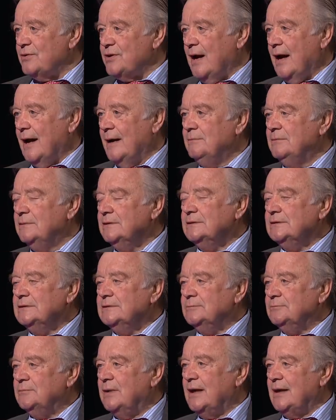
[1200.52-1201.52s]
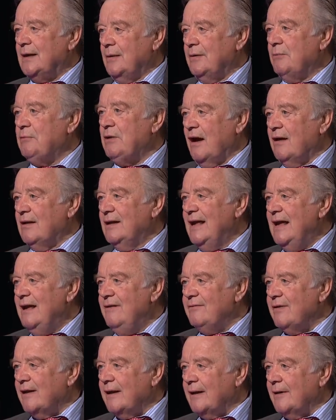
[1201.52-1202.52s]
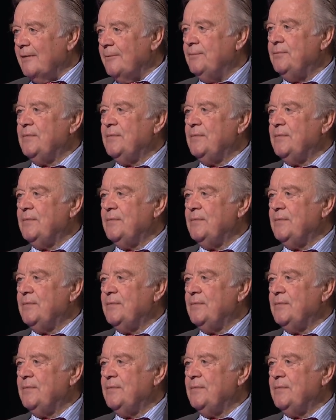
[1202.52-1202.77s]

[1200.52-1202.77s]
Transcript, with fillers: time, but, I mean, we are leaving.